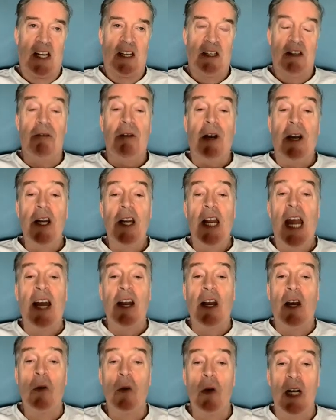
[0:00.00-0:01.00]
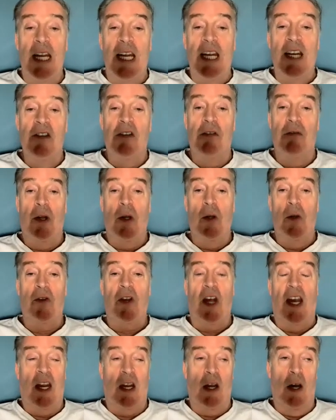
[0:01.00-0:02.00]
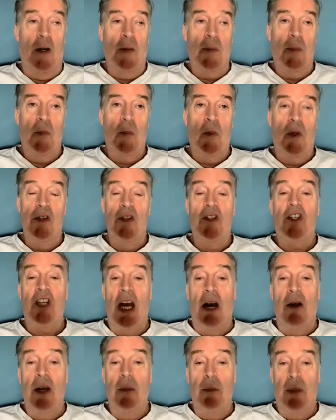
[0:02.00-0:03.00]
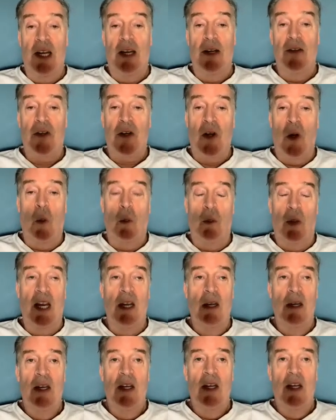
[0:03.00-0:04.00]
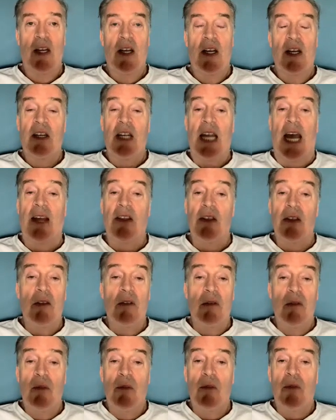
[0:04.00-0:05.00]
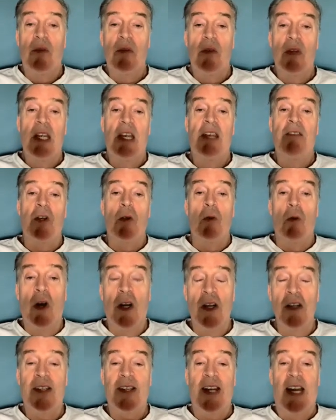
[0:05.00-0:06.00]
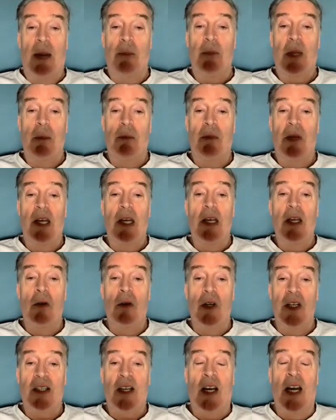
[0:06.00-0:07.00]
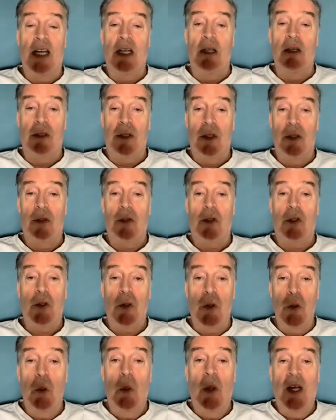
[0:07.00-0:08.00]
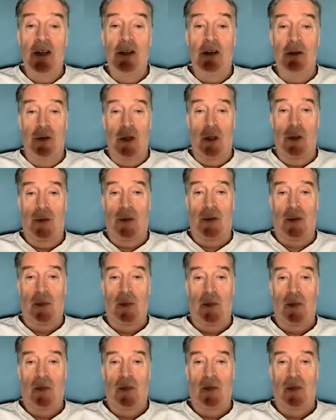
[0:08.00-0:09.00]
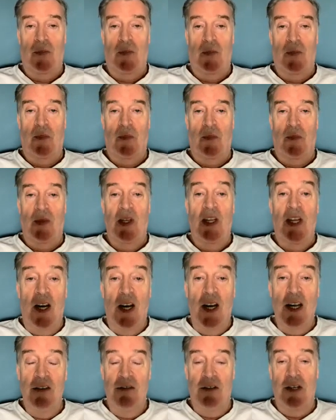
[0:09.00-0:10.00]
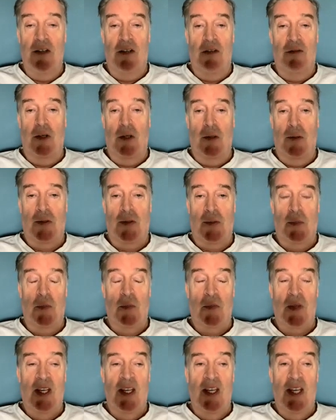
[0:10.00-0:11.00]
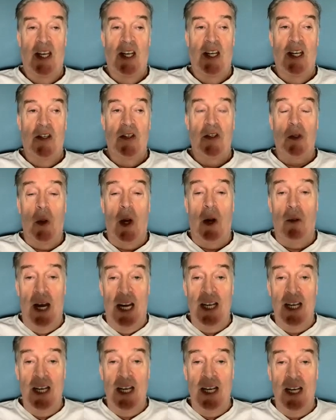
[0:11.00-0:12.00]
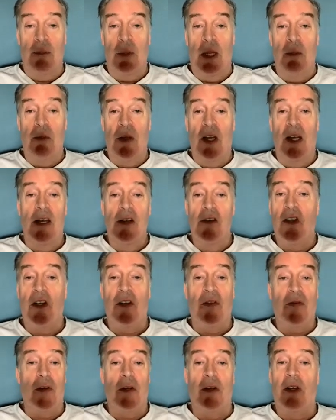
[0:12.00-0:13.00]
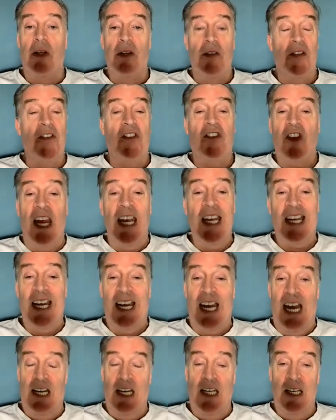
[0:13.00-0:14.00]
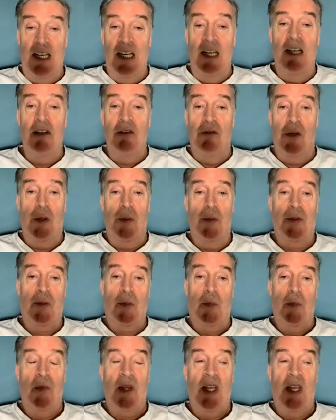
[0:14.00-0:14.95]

The very and only interviews I got was Jerry Beads told me that if you run as an MEP, you're entitled to 2 interviews, live interviews. So I ran as an MEP just for the sake of getting the interviews.